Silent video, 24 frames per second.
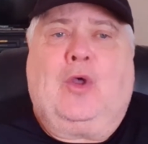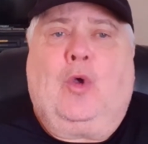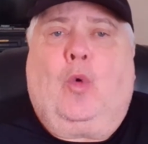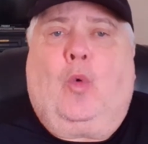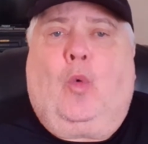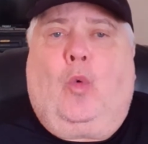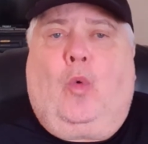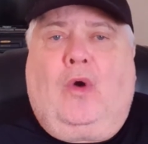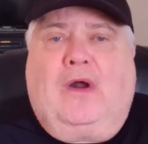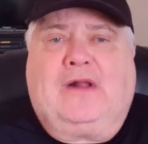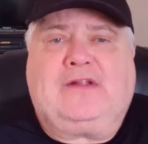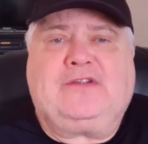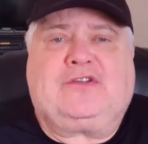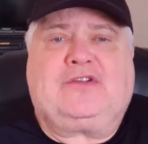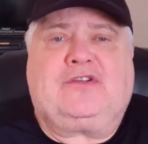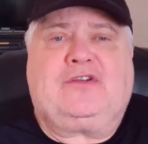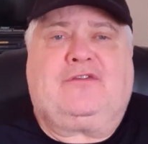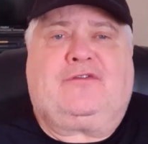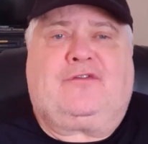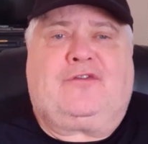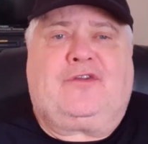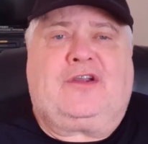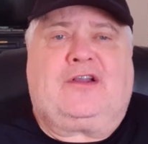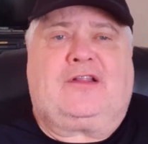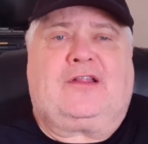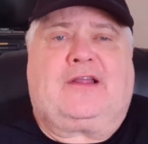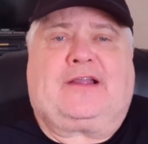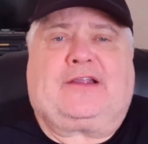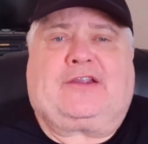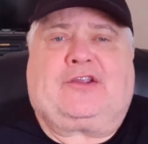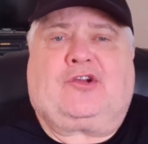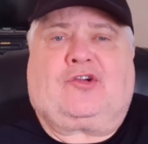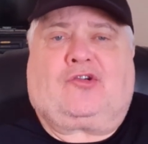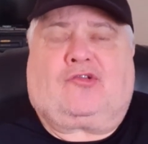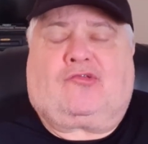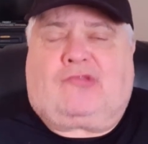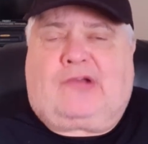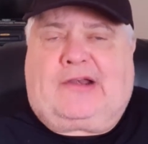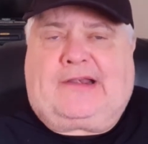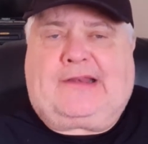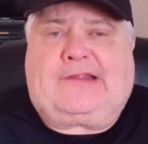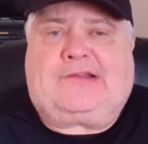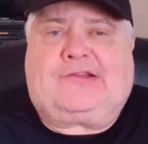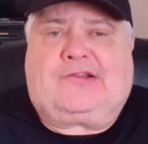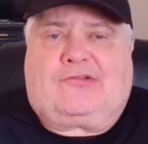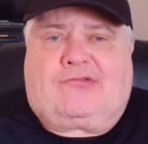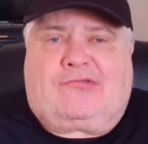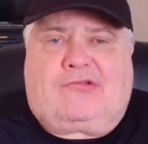Once you feel like you're
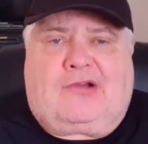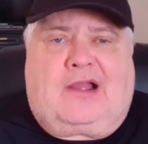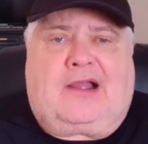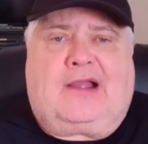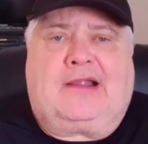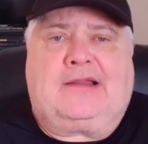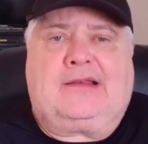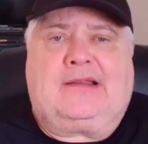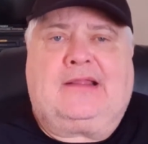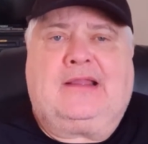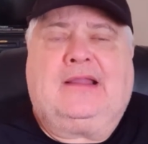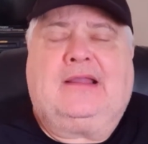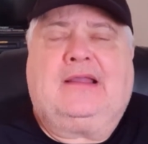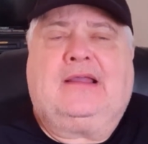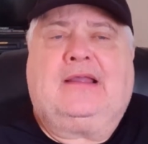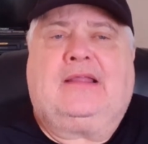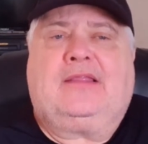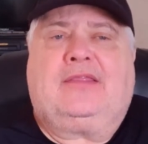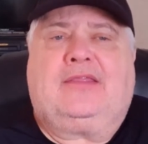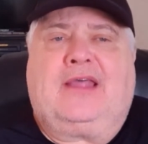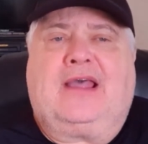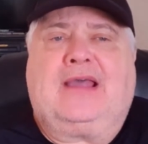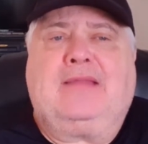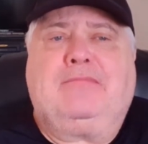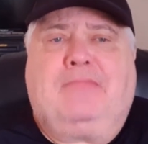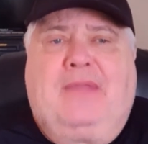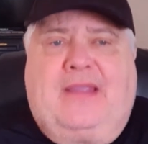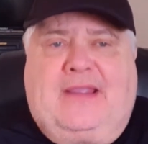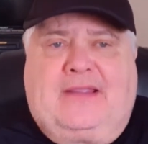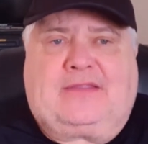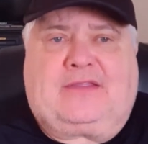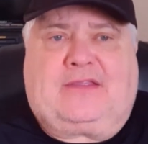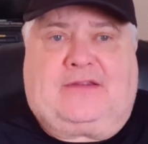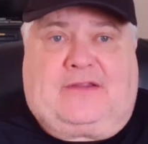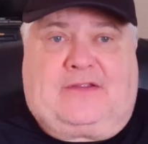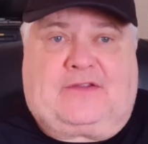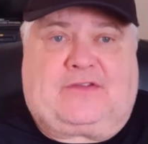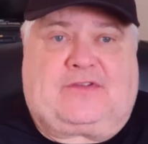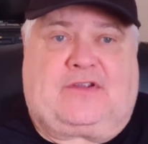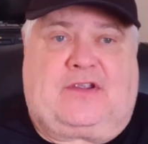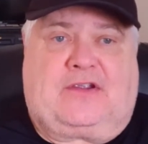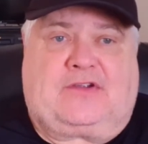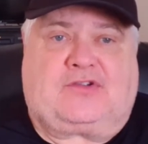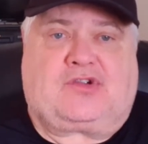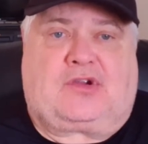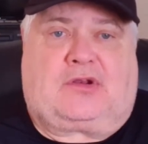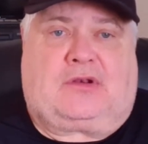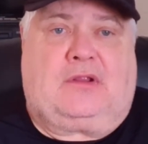ready to ride, then make the
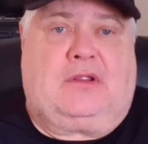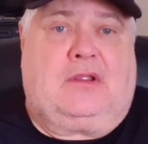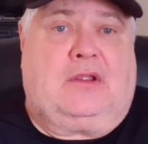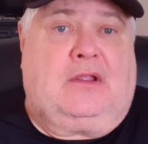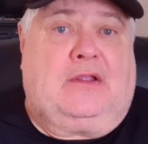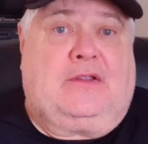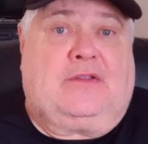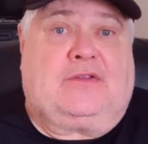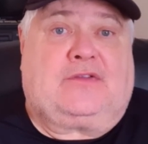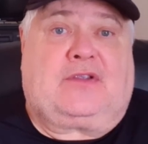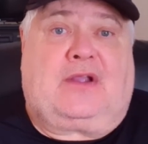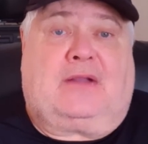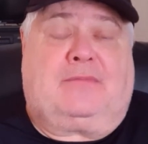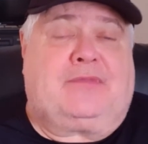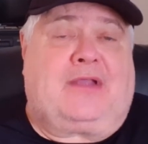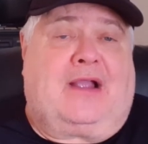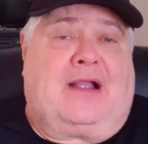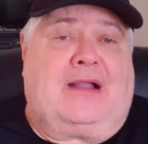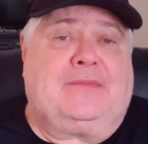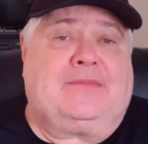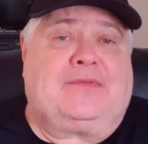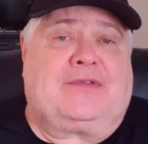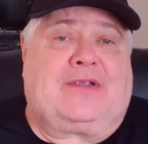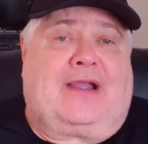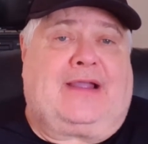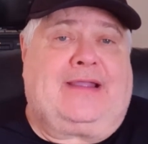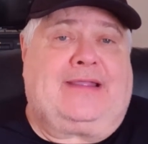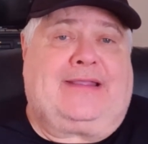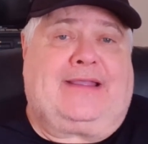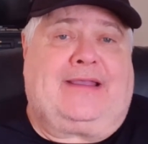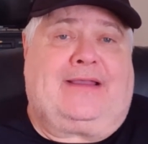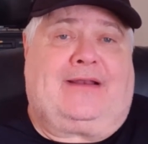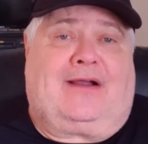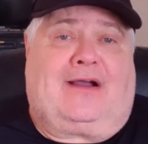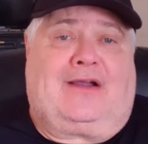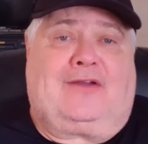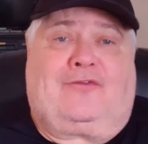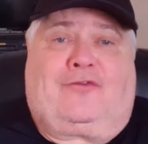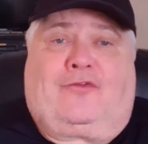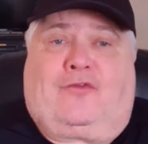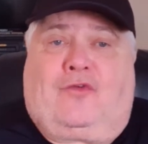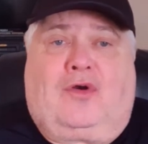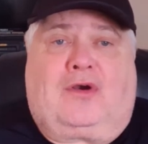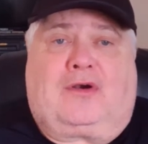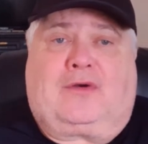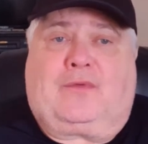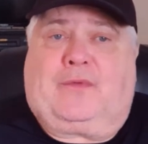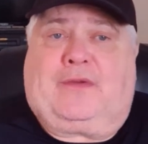decision. Sometimes I get on
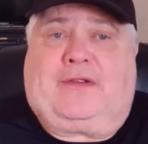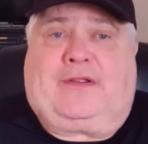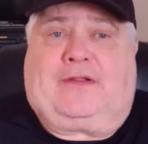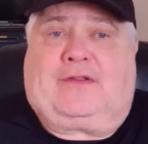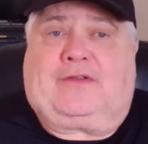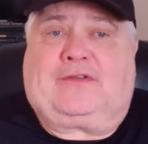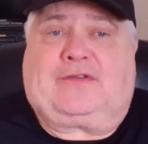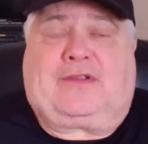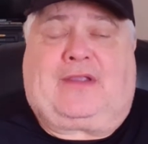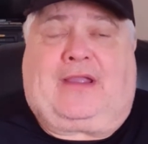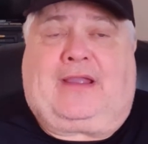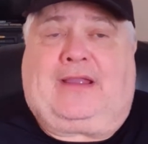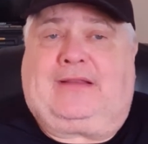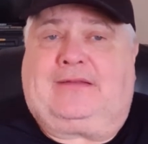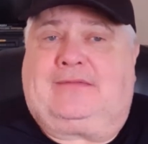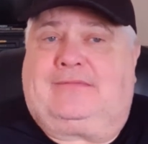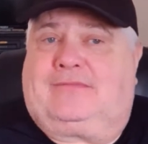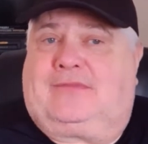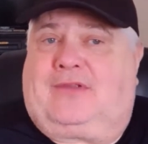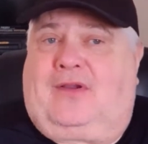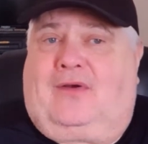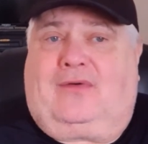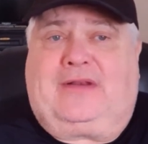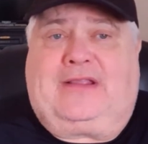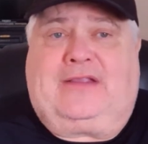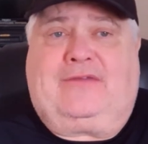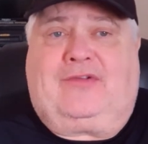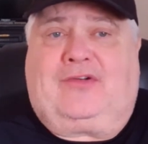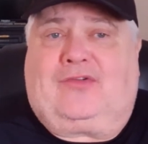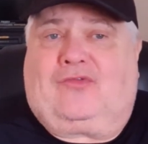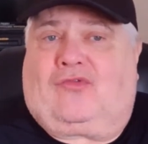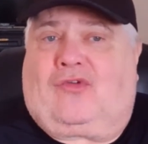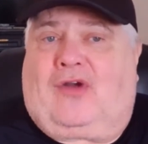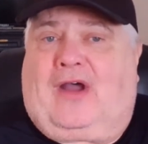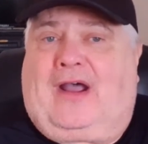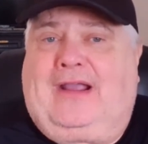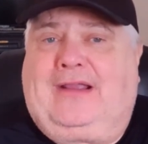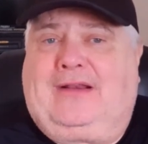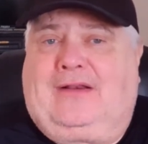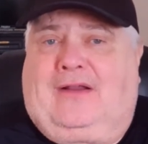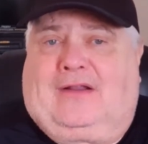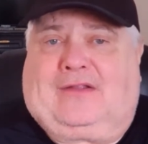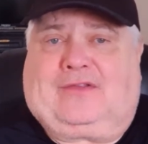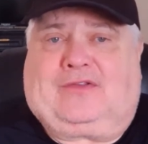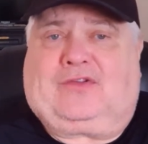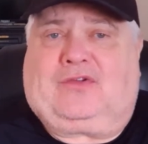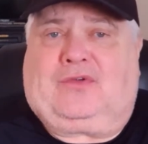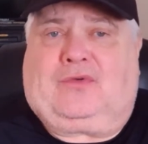4 wheels and don't even ride
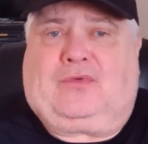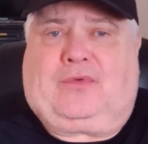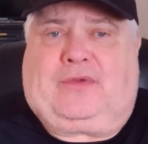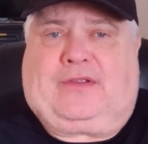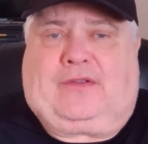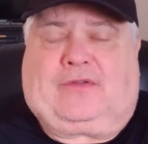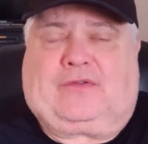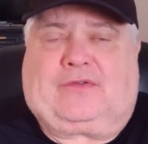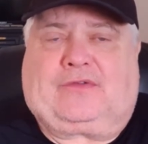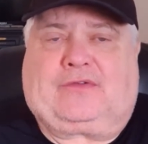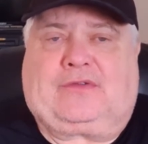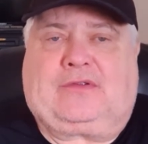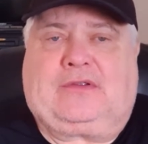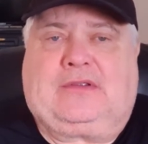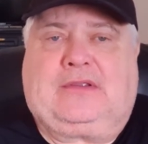on 2 wheels.